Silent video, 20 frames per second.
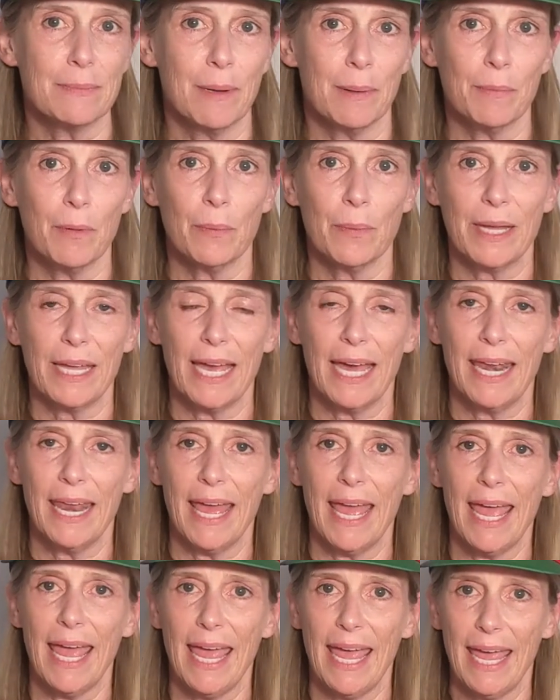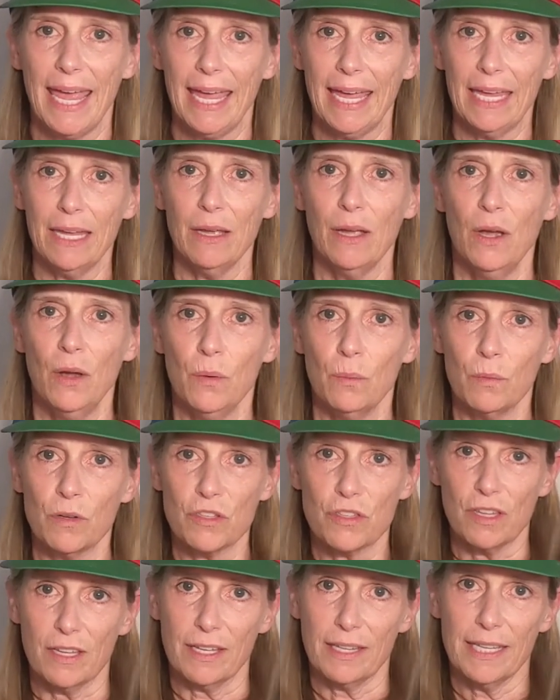Remember, we had A,
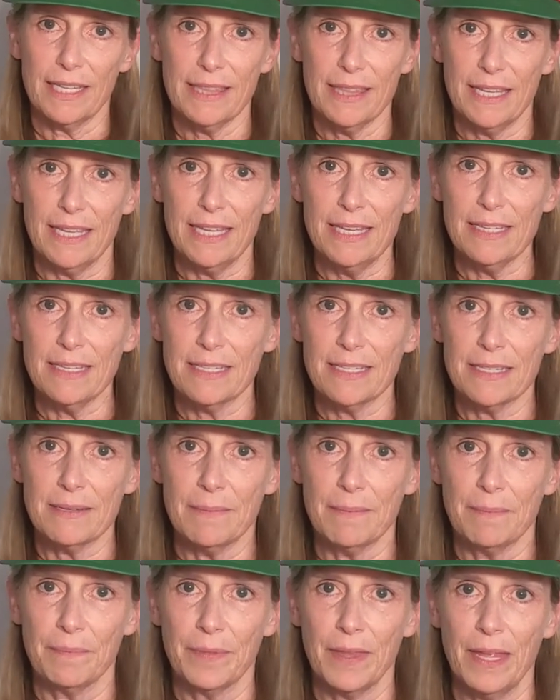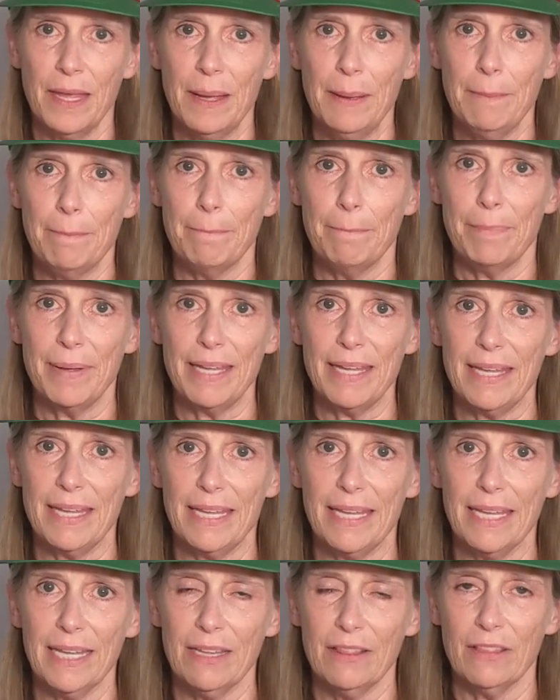which looked like this.
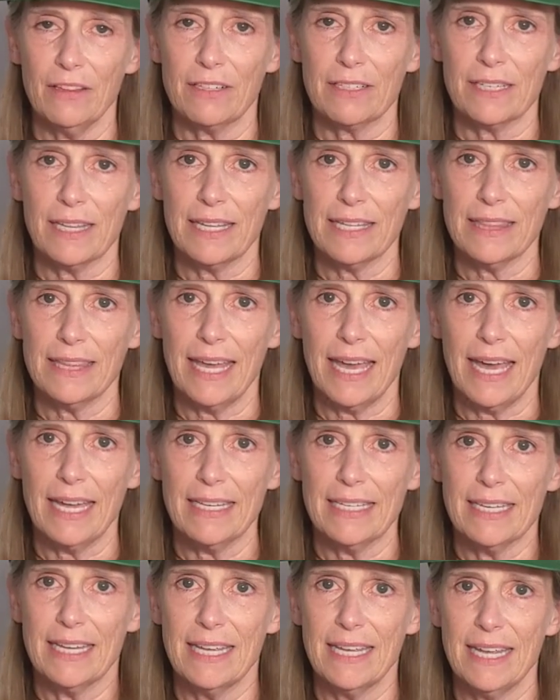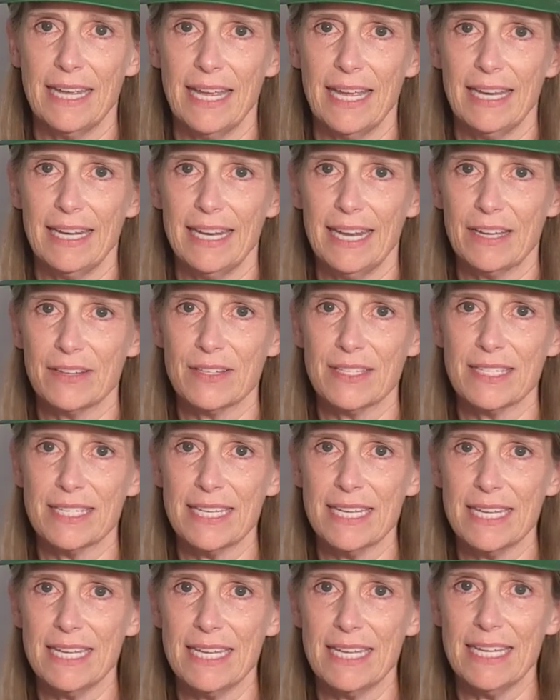B looked like that. And now
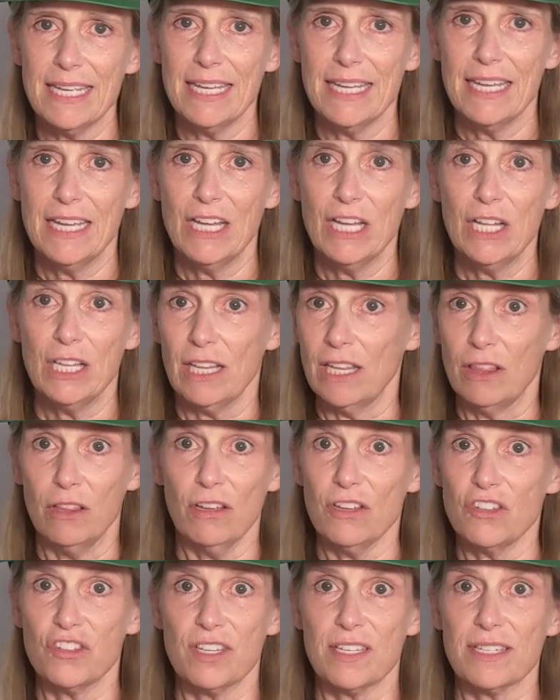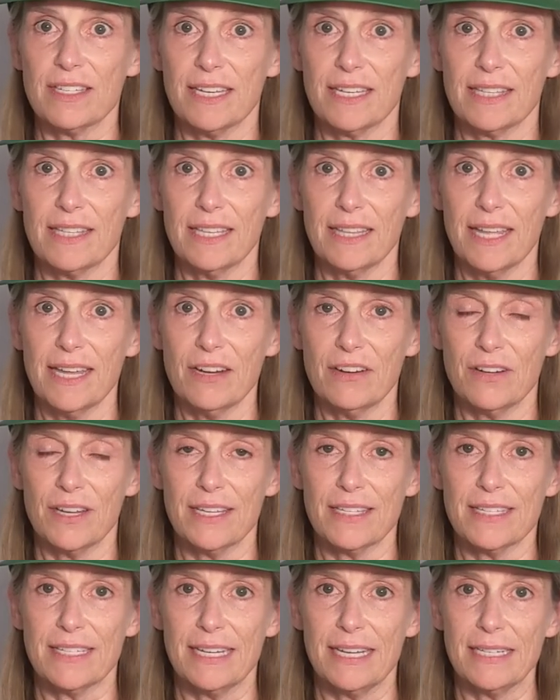C, it looks just like the letter,
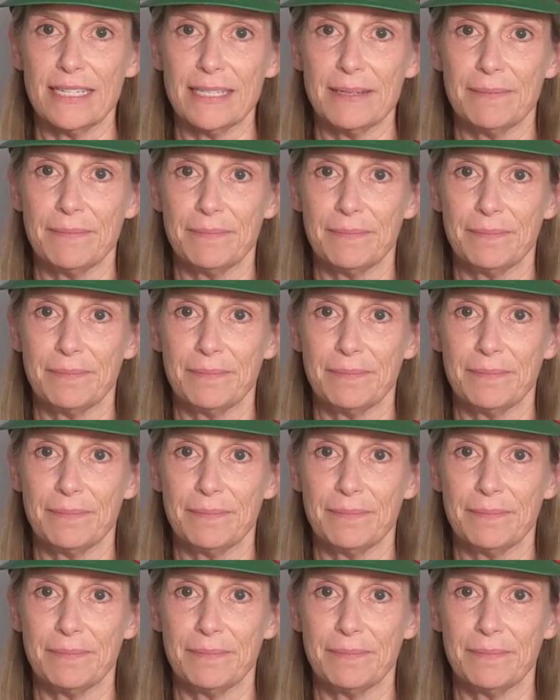doesn't it?